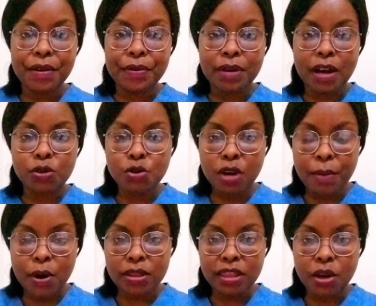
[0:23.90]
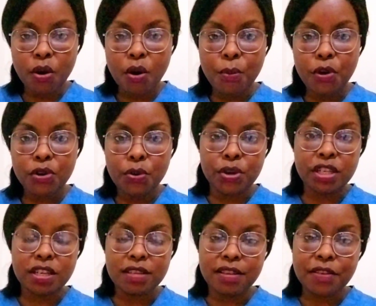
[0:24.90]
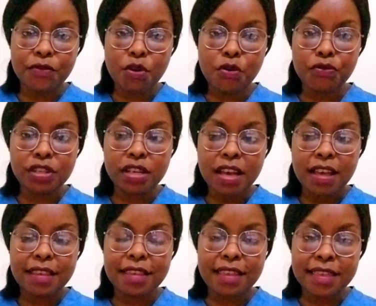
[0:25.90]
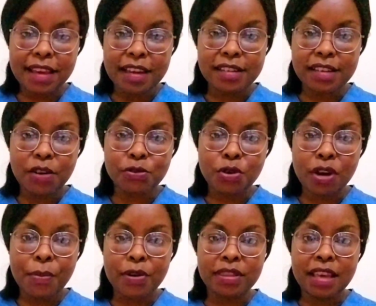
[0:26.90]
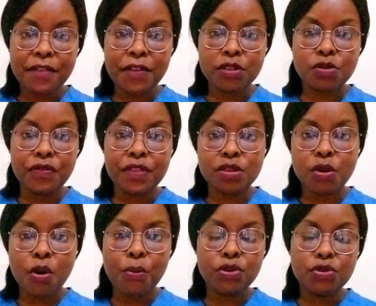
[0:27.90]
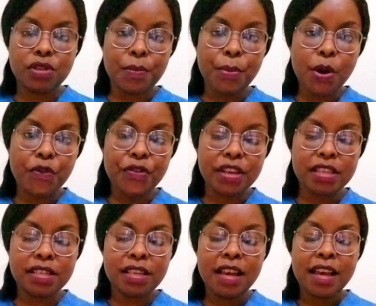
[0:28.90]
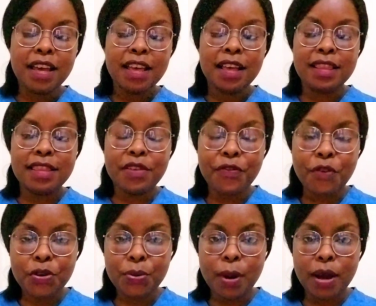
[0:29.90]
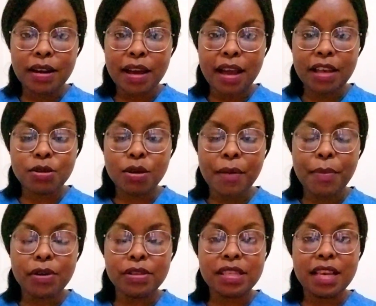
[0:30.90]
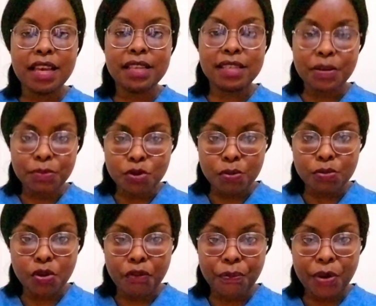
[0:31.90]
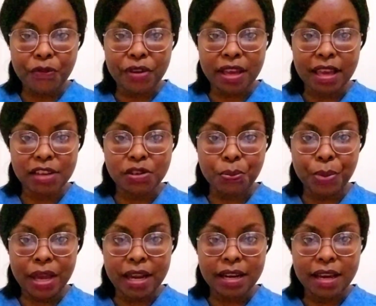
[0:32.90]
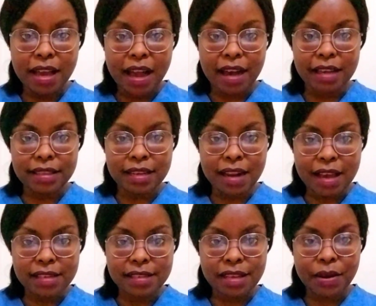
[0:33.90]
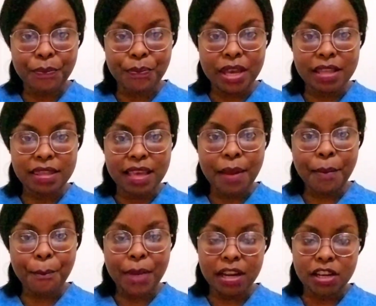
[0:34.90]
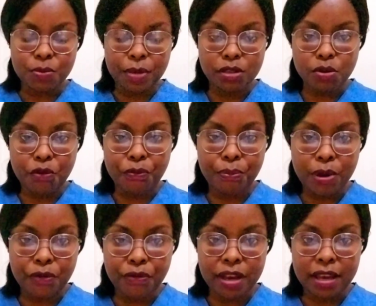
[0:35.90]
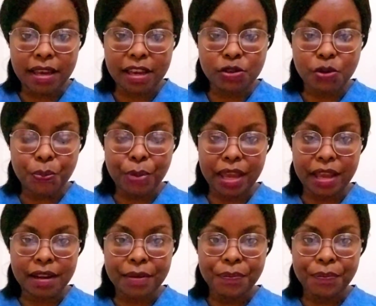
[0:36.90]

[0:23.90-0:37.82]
I'll talk about the hormone which is involved. The third, I'll talk about the effects of this hormone to the pelvis. The fourth one, I talk about the symptoms of pelvic girdle pain, and the last being the management of pelvic girdle pain.